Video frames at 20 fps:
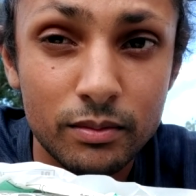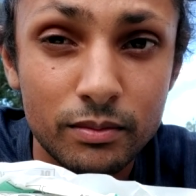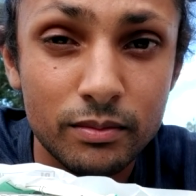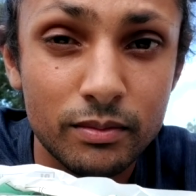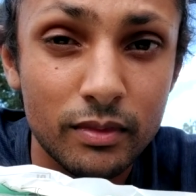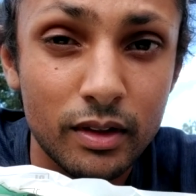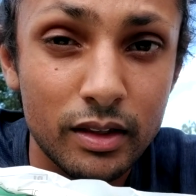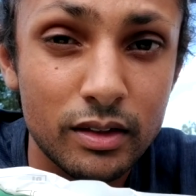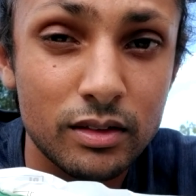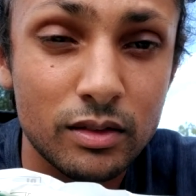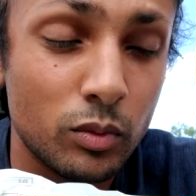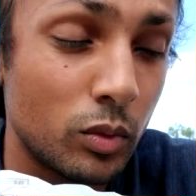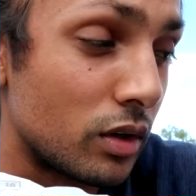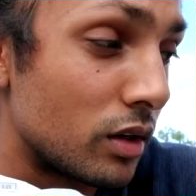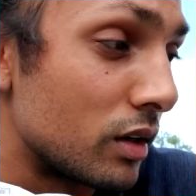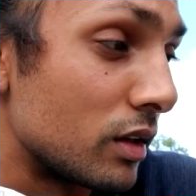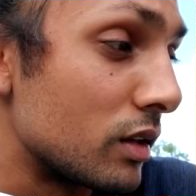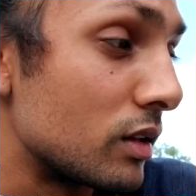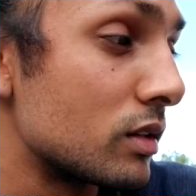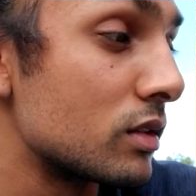that's what
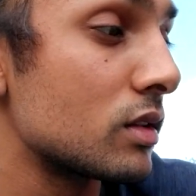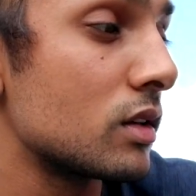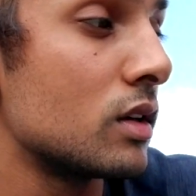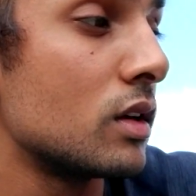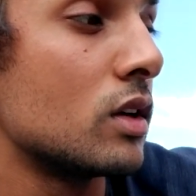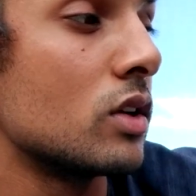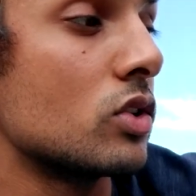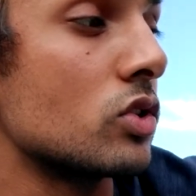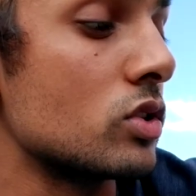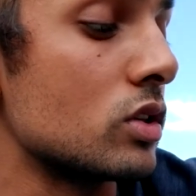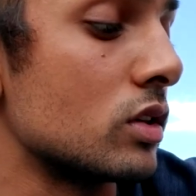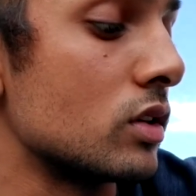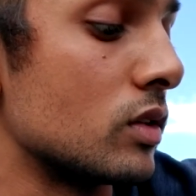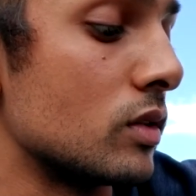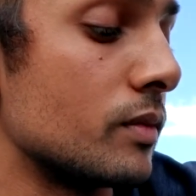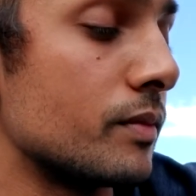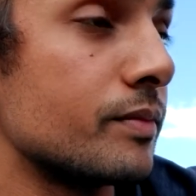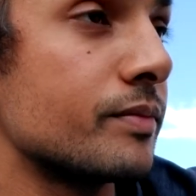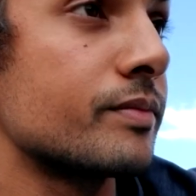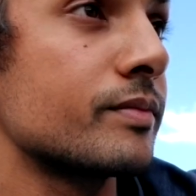it is. So
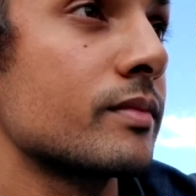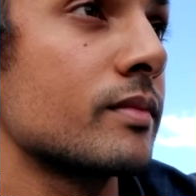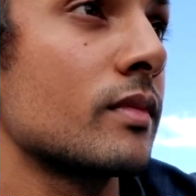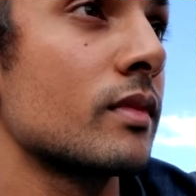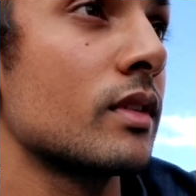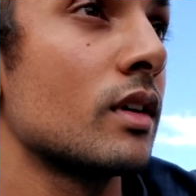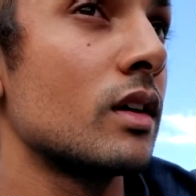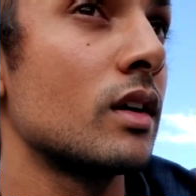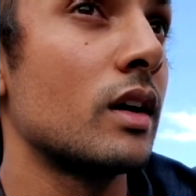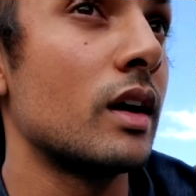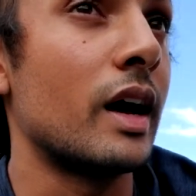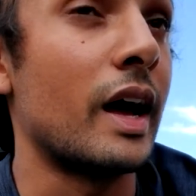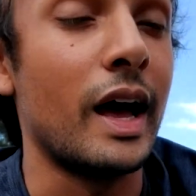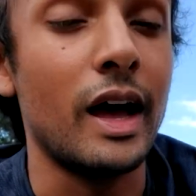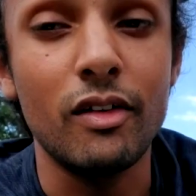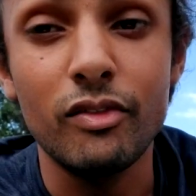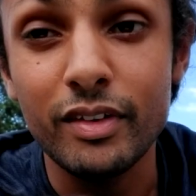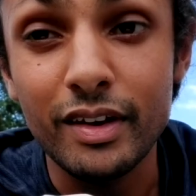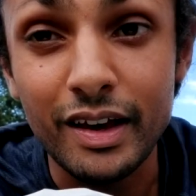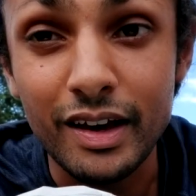I
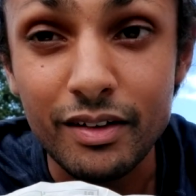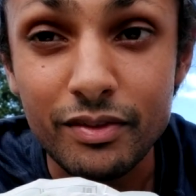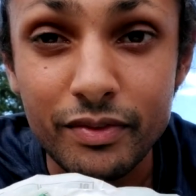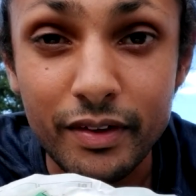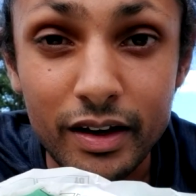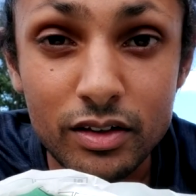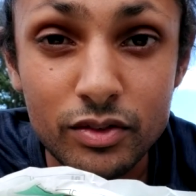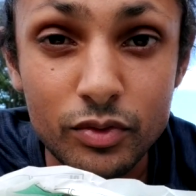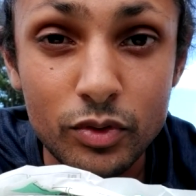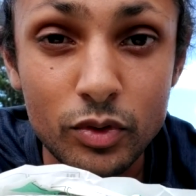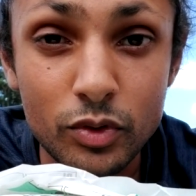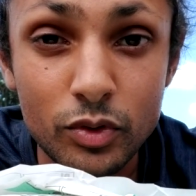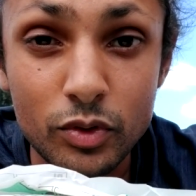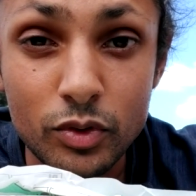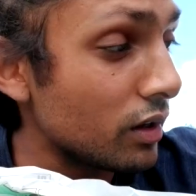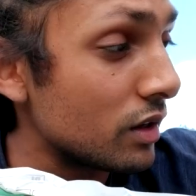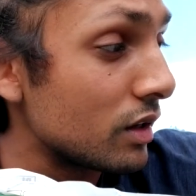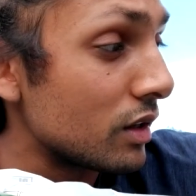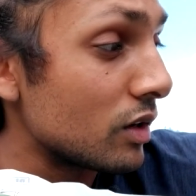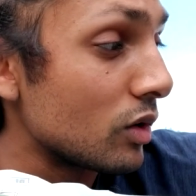haven't had fast food
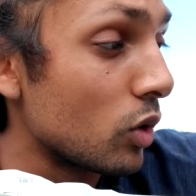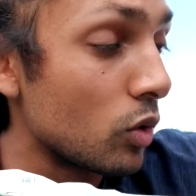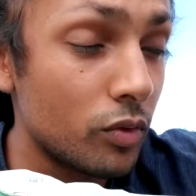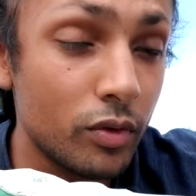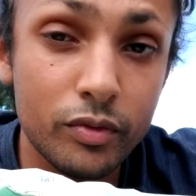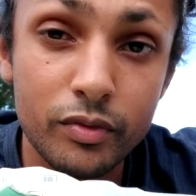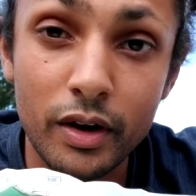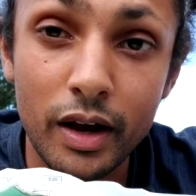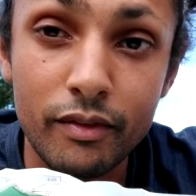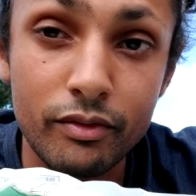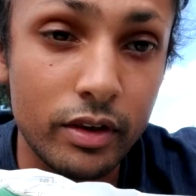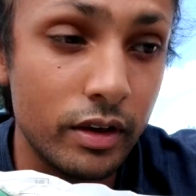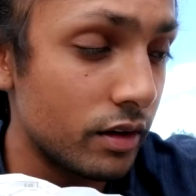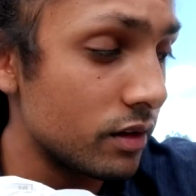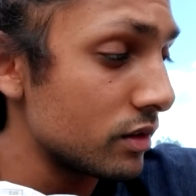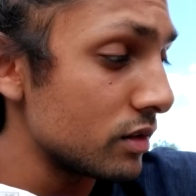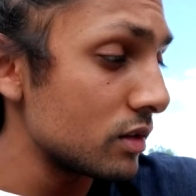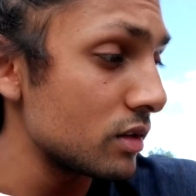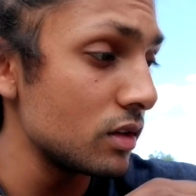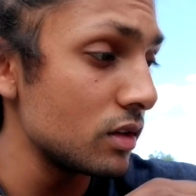in over 5 years,